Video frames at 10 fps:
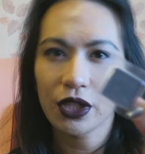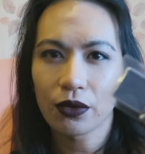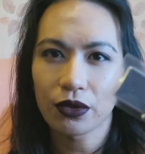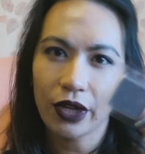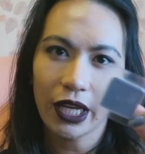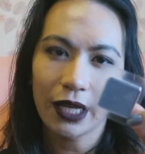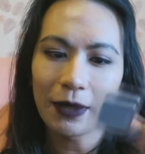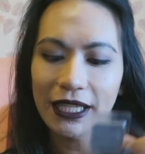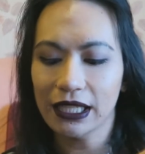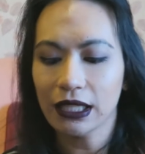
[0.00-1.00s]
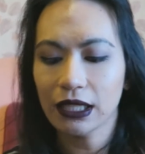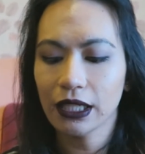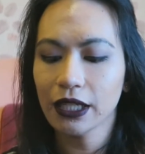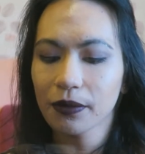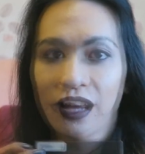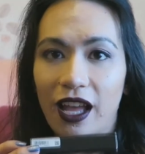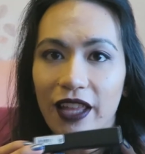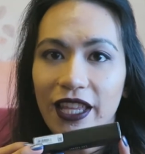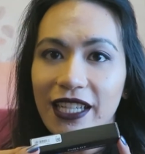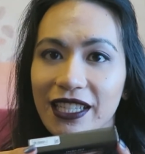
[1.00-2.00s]
tone gray basically.
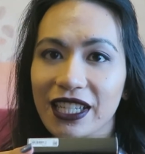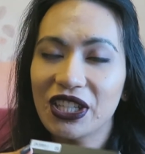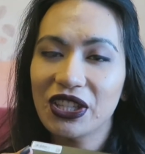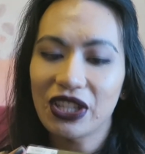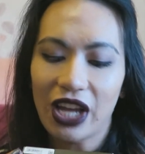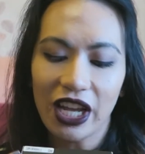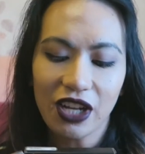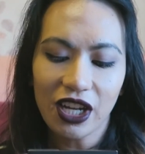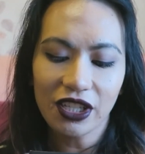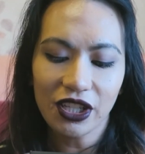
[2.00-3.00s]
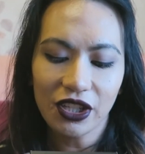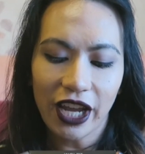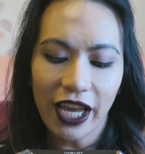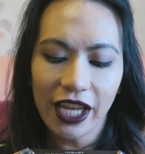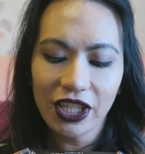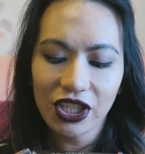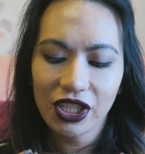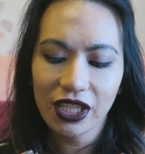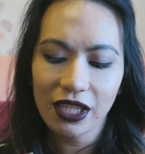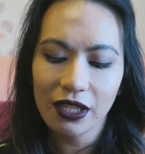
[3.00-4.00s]
And next I got another
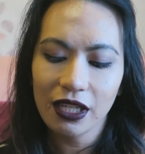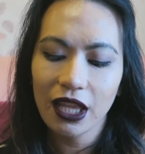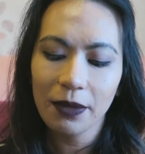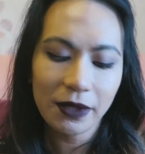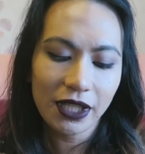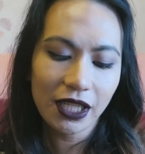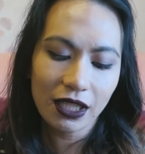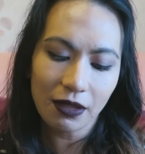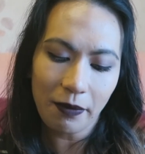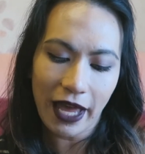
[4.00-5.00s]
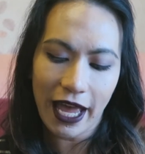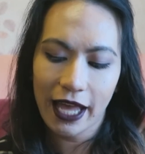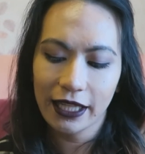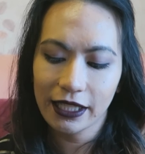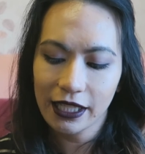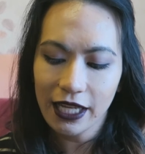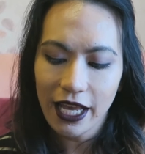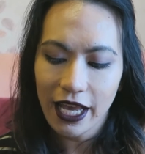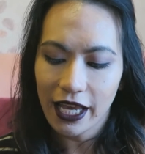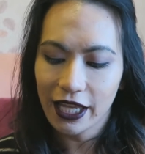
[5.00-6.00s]
HD lip tint matte
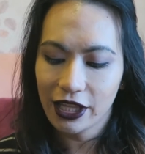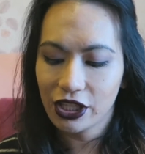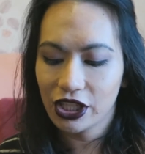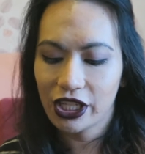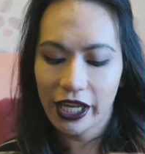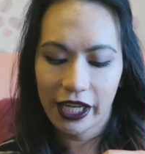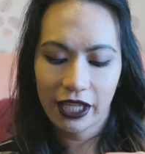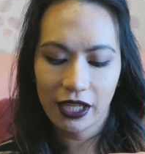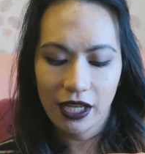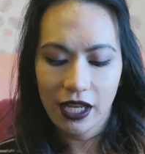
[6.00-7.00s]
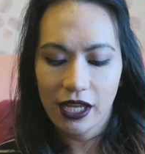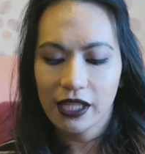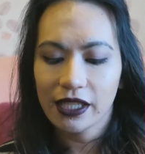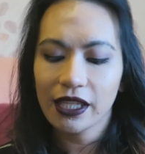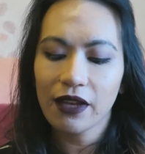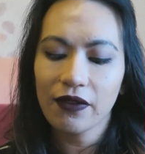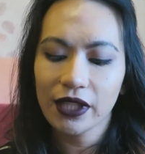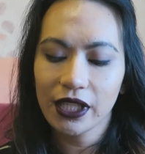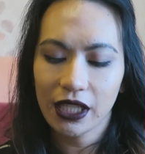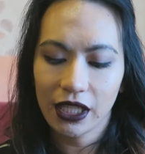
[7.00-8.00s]
in the shade
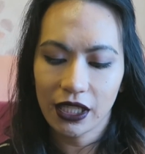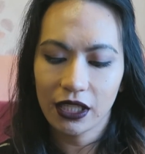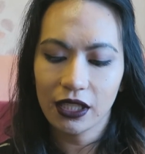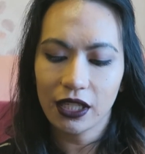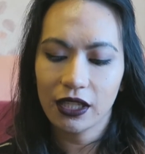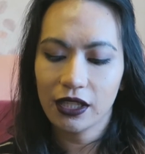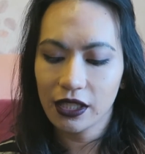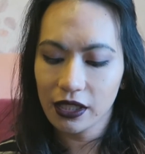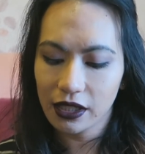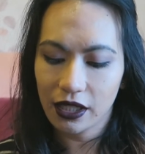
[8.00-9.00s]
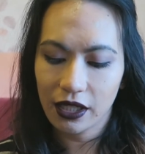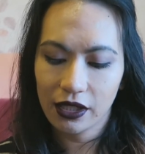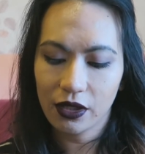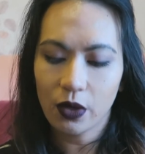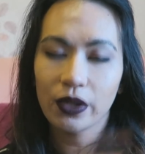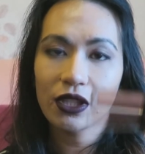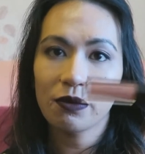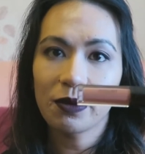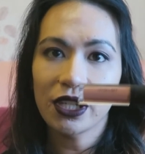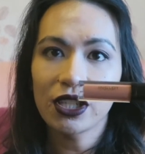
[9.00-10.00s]
17, and this is going
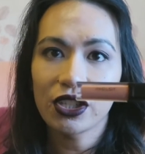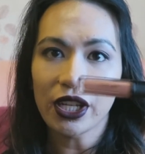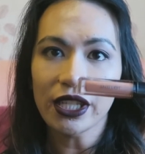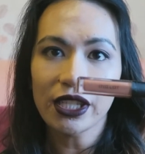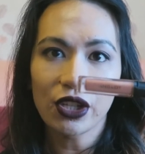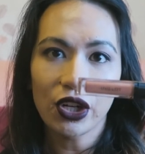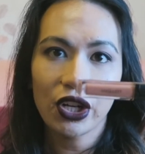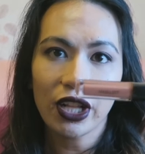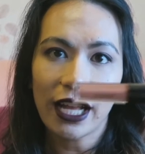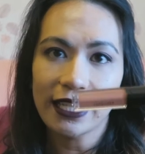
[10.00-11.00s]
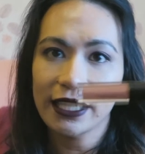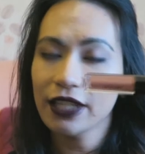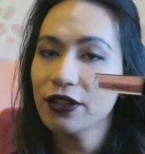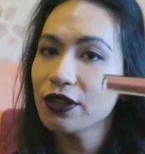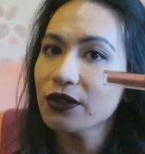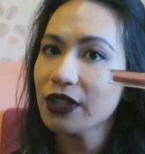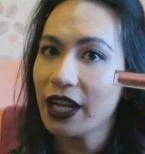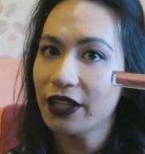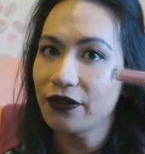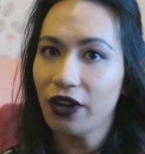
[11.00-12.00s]
to be just your classic nude
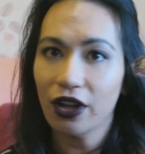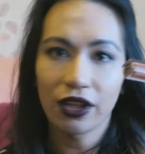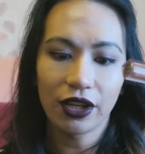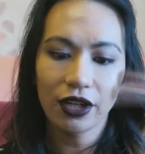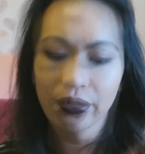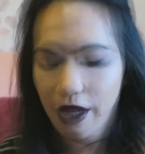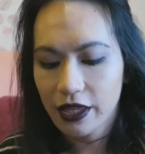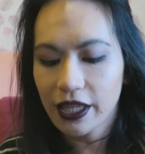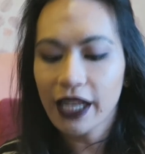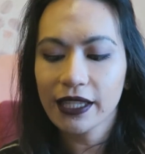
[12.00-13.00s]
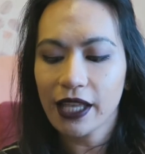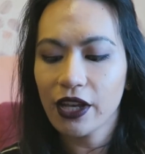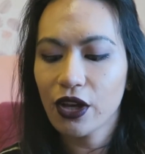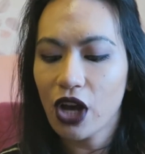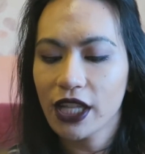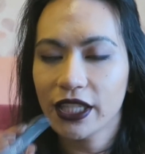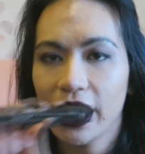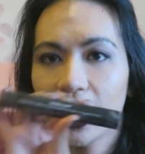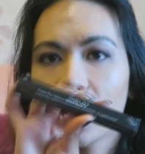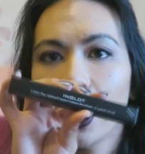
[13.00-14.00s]
kind of color. Next I got
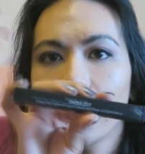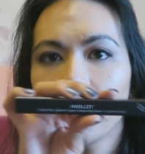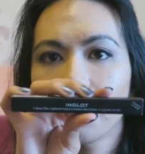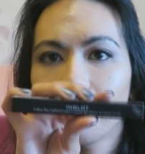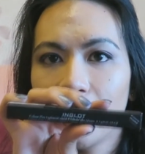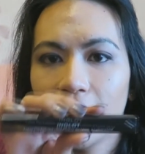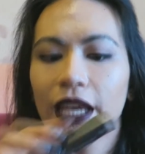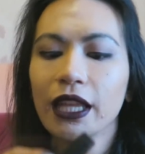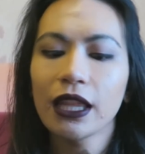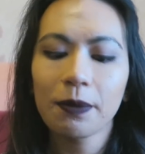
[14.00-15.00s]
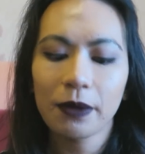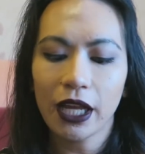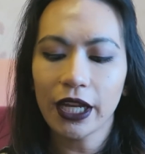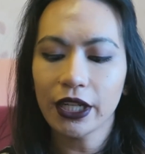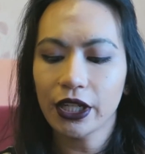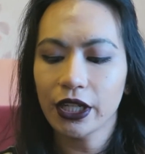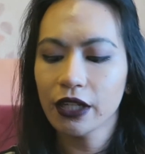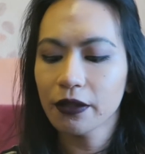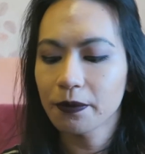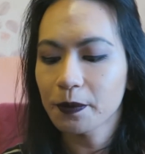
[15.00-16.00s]
a Color Play lip
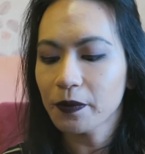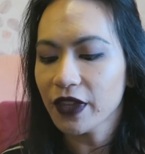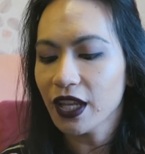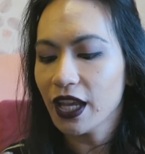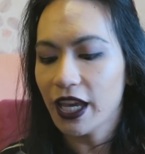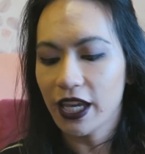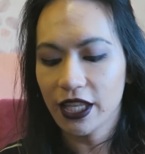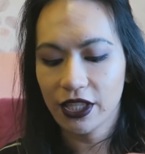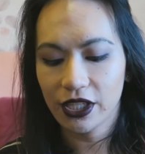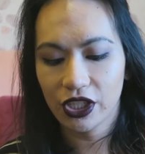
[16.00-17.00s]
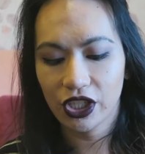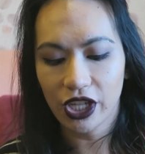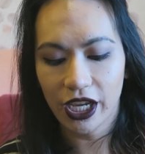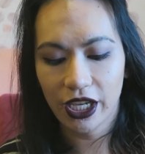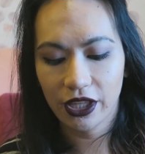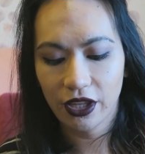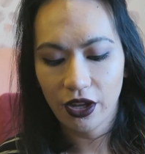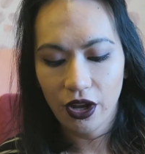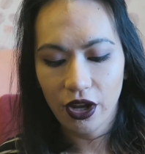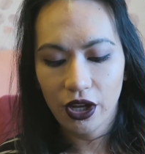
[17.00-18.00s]
liner in this shade
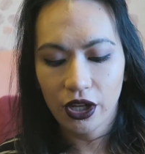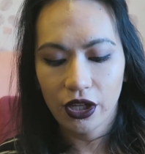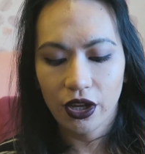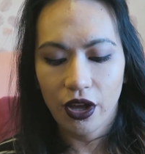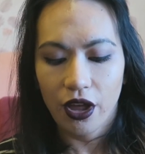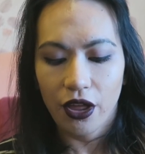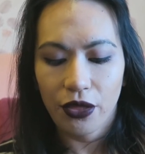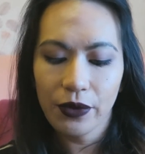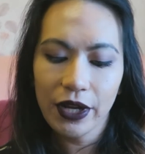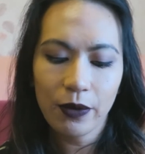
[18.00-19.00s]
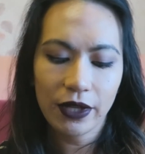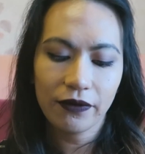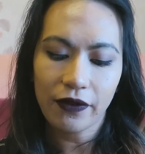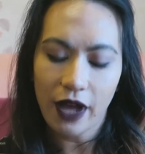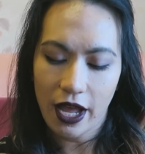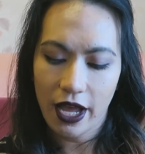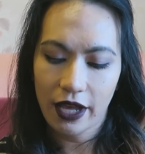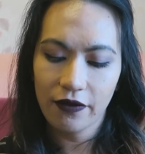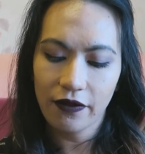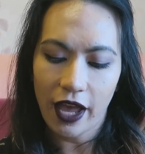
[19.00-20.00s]

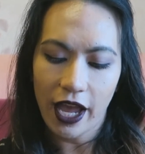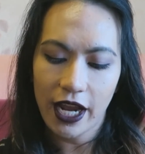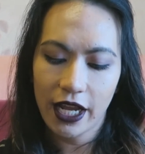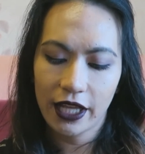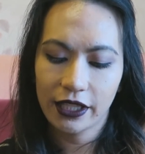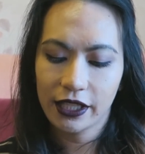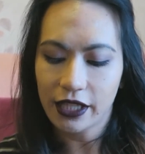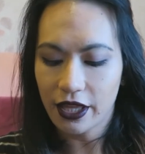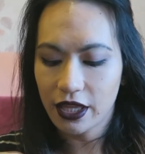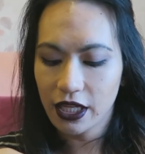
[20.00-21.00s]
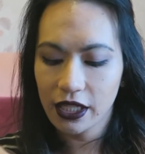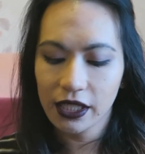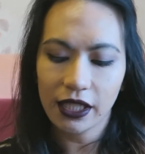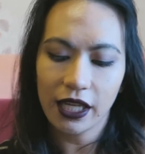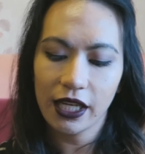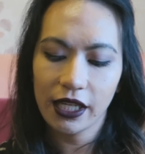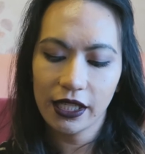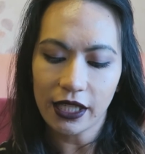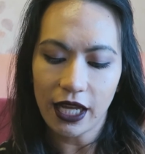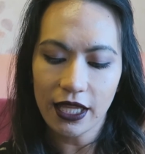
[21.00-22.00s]
315, and this
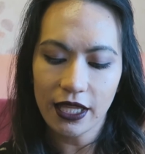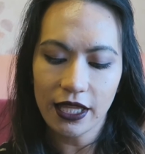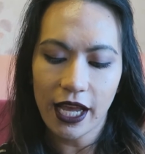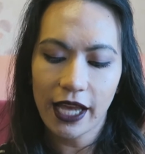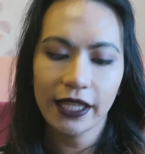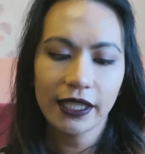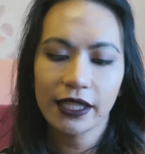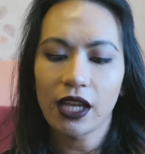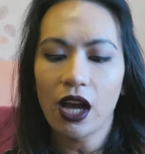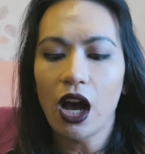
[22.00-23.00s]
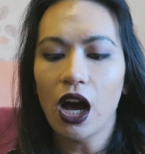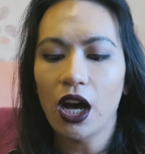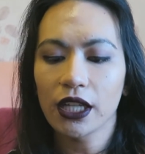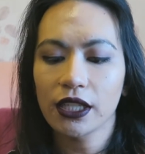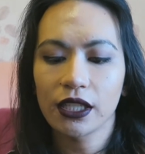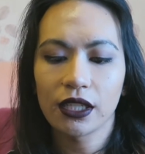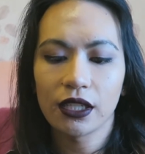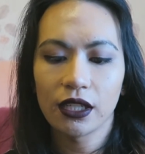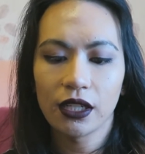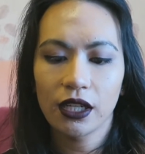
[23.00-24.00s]
is a nice hot
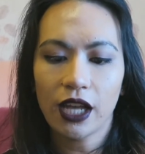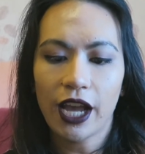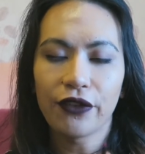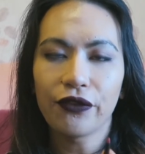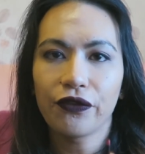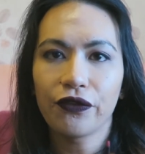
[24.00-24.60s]
kind of